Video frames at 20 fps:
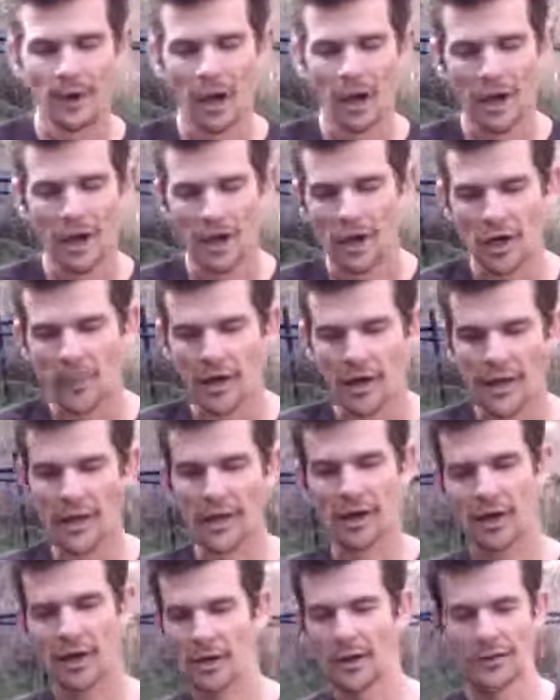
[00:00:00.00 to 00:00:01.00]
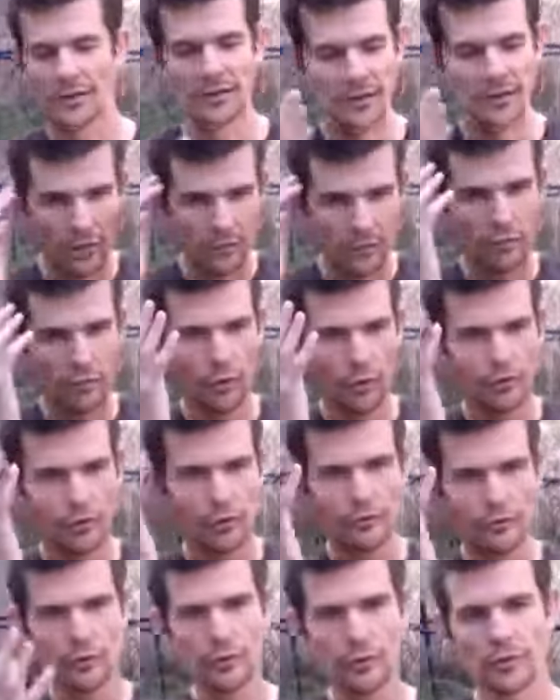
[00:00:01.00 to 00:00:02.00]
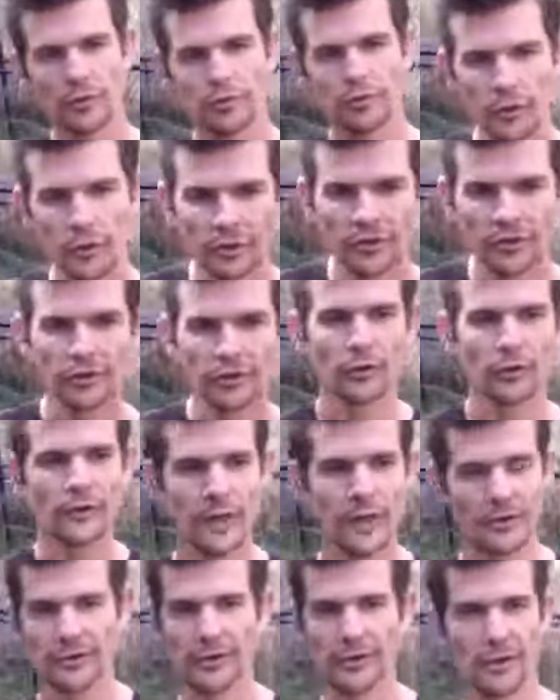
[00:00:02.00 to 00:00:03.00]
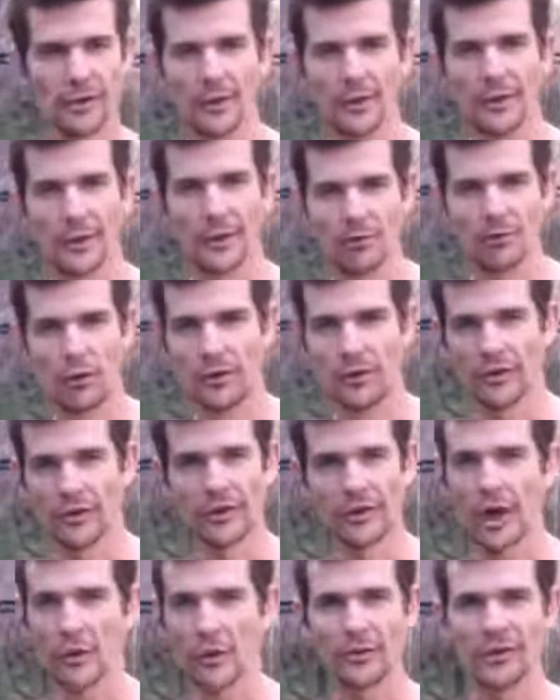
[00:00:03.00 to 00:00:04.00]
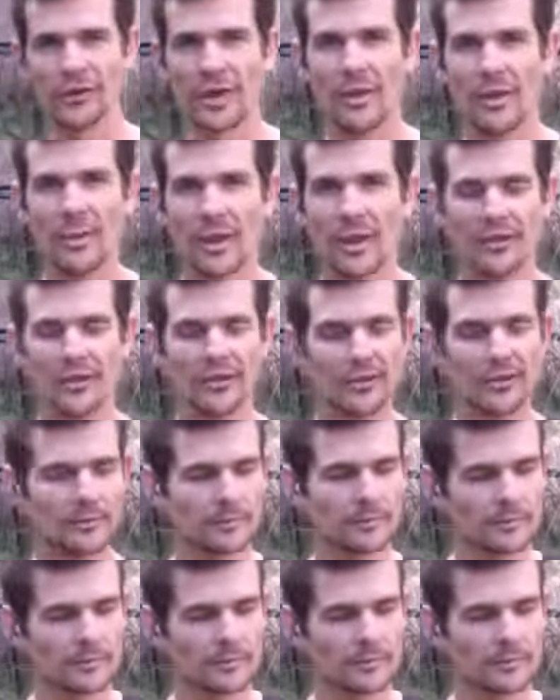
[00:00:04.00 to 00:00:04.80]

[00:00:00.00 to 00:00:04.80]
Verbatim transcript: I didn't know about that. I was just like, Rory, Rory, Rory's Law, and that's, I think Rory's 100% the best.